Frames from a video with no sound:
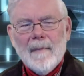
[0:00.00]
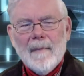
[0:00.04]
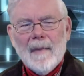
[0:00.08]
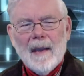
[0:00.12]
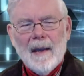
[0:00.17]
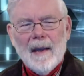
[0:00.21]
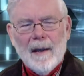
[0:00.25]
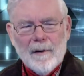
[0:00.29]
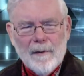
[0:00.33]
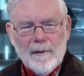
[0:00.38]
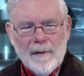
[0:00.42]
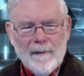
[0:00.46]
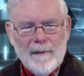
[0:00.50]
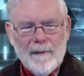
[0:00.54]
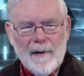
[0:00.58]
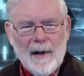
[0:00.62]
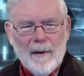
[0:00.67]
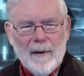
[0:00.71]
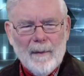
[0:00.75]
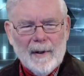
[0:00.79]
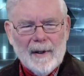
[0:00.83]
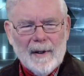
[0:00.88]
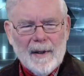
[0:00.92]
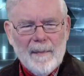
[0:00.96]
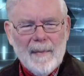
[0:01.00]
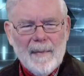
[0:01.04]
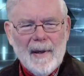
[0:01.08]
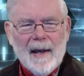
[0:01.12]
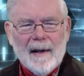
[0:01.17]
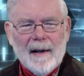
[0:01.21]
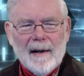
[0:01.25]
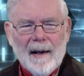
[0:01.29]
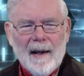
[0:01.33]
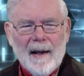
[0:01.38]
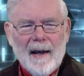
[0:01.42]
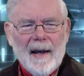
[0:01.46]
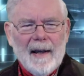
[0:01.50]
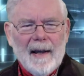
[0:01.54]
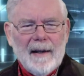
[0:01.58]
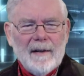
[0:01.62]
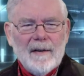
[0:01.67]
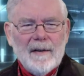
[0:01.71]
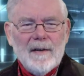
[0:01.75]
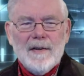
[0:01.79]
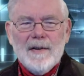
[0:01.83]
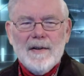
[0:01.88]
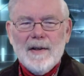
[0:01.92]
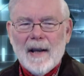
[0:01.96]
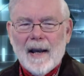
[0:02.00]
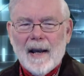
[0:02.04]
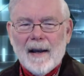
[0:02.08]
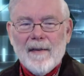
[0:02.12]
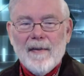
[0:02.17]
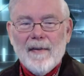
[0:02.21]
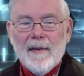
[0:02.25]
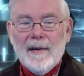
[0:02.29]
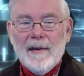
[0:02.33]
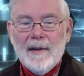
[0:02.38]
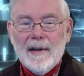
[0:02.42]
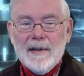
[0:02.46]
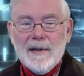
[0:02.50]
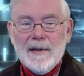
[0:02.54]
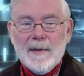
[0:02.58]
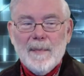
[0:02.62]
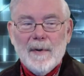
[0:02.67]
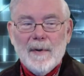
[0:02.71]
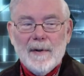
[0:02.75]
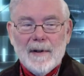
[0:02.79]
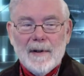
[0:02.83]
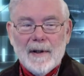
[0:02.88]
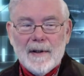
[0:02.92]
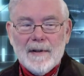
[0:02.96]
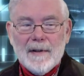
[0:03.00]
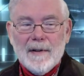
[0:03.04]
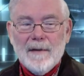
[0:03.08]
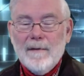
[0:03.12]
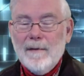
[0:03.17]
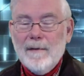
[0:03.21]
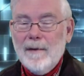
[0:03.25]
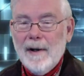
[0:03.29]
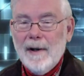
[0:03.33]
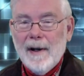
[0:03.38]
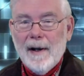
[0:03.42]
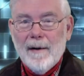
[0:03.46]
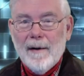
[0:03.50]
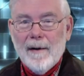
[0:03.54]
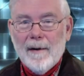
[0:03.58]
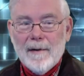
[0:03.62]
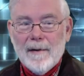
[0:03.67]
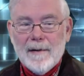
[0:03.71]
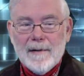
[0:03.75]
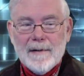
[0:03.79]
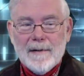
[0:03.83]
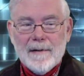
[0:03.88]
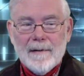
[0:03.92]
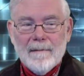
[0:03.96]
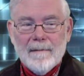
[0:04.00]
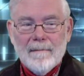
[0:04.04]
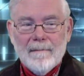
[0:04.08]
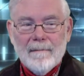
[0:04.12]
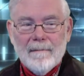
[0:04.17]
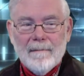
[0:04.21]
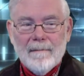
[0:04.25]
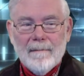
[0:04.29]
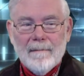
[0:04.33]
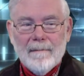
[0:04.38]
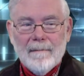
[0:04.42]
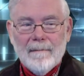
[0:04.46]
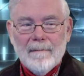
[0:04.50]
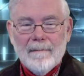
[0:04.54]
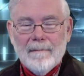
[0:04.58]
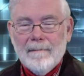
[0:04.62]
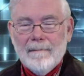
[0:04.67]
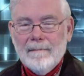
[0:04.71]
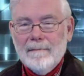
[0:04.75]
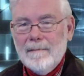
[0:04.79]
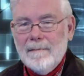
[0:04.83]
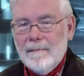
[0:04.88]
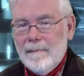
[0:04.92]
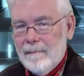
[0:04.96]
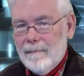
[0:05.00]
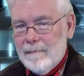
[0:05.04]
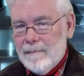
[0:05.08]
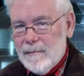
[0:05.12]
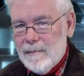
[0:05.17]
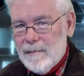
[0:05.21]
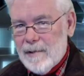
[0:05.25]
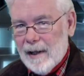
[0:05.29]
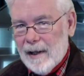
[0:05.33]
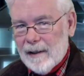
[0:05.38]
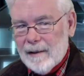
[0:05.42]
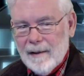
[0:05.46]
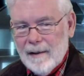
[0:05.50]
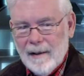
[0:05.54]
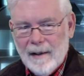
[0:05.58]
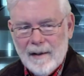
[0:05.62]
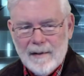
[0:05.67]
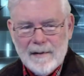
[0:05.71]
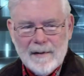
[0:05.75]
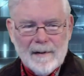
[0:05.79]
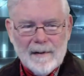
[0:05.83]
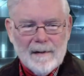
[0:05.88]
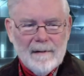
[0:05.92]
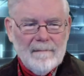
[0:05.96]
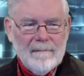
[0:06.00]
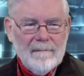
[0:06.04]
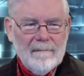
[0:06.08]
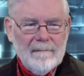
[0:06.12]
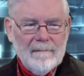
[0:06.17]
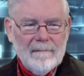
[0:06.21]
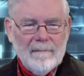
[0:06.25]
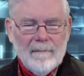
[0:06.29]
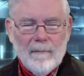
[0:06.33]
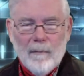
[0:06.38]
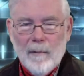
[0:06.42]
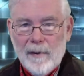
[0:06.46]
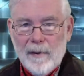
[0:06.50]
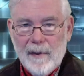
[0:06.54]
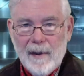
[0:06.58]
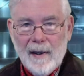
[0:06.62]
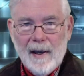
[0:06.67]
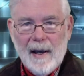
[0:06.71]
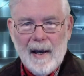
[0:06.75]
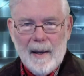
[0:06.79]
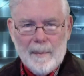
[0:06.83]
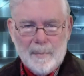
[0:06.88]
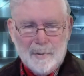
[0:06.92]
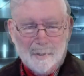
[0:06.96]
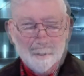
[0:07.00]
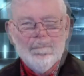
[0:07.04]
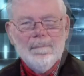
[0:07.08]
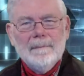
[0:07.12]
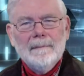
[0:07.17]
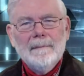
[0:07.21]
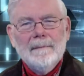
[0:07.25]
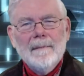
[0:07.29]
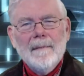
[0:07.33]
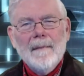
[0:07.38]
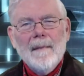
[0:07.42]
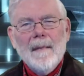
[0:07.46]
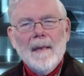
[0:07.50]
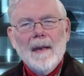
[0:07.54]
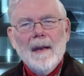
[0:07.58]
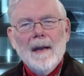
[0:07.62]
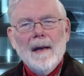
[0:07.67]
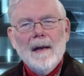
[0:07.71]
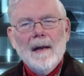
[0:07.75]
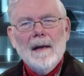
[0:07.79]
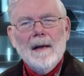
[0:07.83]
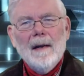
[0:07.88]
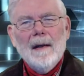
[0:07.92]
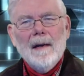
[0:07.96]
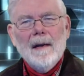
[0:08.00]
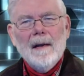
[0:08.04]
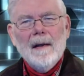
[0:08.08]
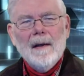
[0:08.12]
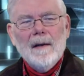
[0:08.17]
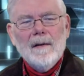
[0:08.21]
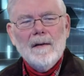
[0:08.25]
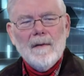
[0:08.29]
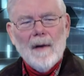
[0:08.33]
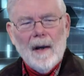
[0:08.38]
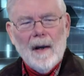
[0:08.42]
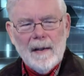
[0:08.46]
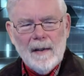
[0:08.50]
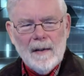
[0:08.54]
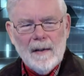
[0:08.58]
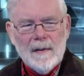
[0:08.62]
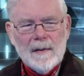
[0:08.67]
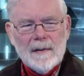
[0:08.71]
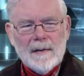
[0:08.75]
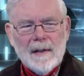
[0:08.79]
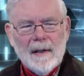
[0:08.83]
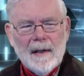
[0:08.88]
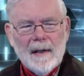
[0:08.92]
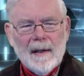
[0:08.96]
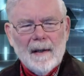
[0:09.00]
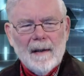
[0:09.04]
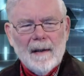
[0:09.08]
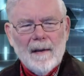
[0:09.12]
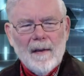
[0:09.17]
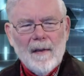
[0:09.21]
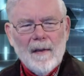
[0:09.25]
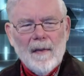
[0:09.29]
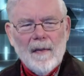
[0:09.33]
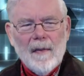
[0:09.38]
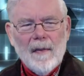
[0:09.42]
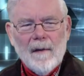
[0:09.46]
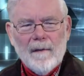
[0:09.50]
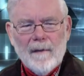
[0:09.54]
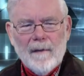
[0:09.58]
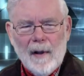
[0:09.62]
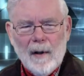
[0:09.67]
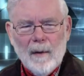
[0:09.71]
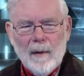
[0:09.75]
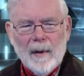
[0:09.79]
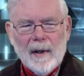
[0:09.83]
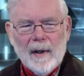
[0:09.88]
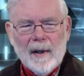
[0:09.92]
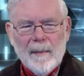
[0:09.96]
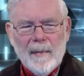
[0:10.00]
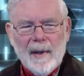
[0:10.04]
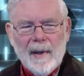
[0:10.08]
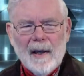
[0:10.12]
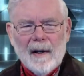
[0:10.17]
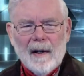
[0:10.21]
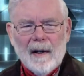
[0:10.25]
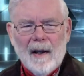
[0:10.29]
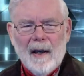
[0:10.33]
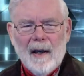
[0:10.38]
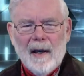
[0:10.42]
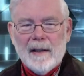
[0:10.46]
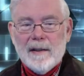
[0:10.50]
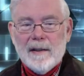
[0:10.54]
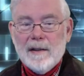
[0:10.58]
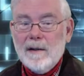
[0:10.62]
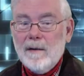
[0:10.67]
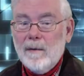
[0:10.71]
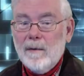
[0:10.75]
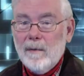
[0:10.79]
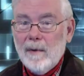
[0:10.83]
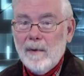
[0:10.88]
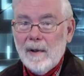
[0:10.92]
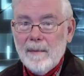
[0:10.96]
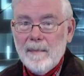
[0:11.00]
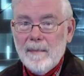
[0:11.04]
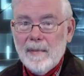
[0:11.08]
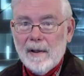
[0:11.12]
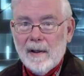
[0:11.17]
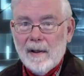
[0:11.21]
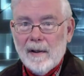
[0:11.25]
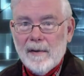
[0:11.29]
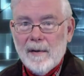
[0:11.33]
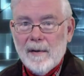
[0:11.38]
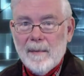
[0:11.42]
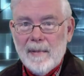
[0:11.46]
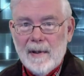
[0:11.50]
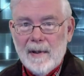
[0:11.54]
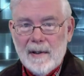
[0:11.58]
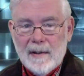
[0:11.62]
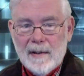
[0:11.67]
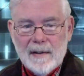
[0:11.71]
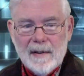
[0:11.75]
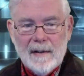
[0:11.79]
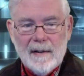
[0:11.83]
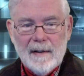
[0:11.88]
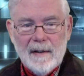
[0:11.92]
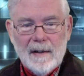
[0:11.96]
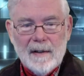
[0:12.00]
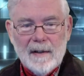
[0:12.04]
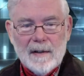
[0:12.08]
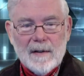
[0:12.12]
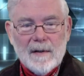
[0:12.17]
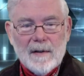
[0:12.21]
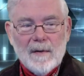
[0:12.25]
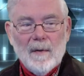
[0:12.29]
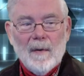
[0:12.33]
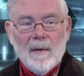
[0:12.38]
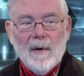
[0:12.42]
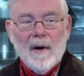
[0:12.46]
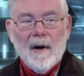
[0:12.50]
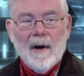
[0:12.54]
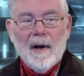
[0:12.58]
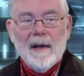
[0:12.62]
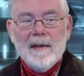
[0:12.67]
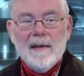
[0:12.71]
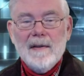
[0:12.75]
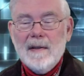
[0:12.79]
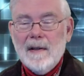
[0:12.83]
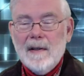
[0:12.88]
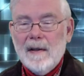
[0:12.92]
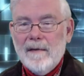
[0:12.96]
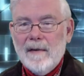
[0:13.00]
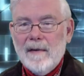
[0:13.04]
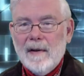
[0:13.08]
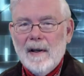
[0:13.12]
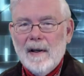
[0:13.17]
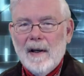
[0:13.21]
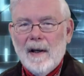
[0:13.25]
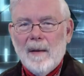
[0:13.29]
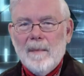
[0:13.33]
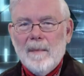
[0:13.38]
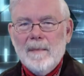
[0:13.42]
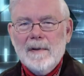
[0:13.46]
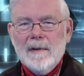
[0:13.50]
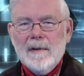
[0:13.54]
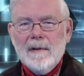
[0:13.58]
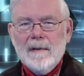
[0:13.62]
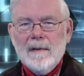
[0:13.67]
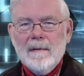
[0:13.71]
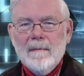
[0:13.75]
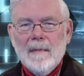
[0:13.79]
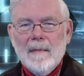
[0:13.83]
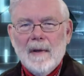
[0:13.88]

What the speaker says: Enter the following command line to check the disk partition for errors. Check disk with the options. Try using the following command lines to rebuild the BCD store and see if it helps.